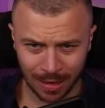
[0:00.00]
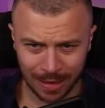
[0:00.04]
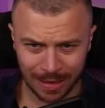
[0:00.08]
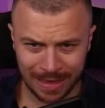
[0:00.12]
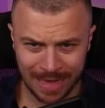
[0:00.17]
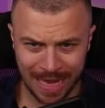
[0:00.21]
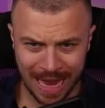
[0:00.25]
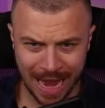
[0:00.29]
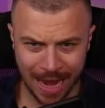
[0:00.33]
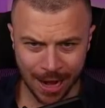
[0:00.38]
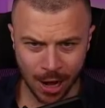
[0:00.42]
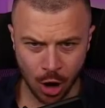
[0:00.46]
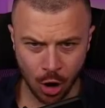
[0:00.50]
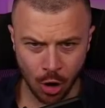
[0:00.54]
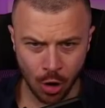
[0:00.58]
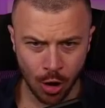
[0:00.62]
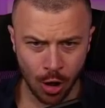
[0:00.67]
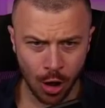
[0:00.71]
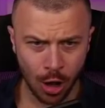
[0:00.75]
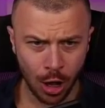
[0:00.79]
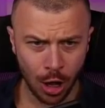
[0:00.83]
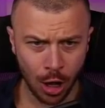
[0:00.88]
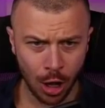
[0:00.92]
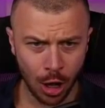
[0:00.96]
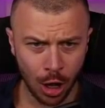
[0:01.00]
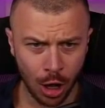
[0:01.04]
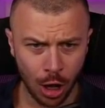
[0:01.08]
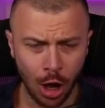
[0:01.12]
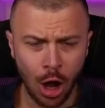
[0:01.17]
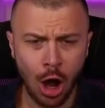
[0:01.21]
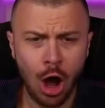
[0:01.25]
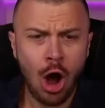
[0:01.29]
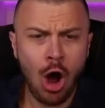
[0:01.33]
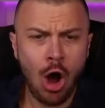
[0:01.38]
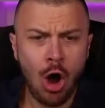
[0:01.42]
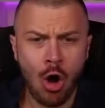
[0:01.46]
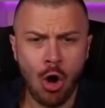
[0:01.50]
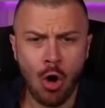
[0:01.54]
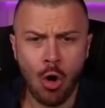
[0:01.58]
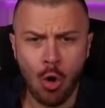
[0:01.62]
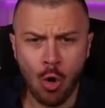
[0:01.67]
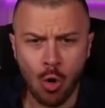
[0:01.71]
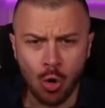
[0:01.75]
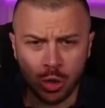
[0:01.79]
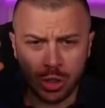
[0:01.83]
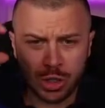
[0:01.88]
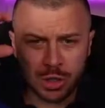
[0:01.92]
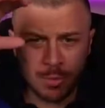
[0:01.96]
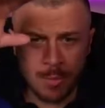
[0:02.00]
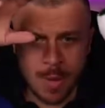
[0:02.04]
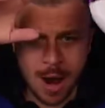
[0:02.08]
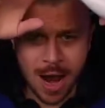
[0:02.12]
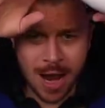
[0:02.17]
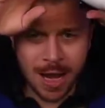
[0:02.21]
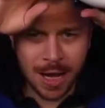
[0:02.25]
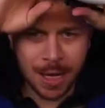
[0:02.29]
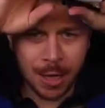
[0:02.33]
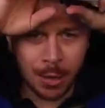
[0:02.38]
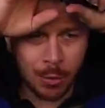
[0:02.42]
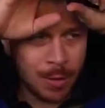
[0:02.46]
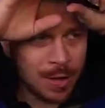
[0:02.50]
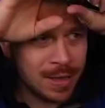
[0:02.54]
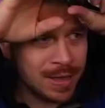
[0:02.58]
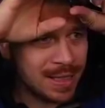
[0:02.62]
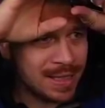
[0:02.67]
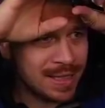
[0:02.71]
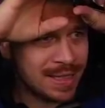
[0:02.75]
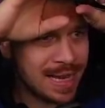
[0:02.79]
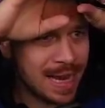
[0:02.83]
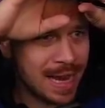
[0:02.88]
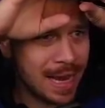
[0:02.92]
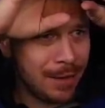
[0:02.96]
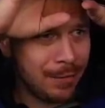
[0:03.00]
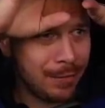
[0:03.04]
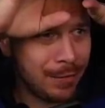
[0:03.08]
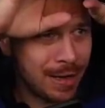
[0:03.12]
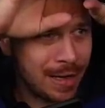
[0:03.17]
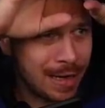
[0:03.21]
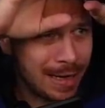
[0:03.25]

Diego. Oh, Schmeichel with the save.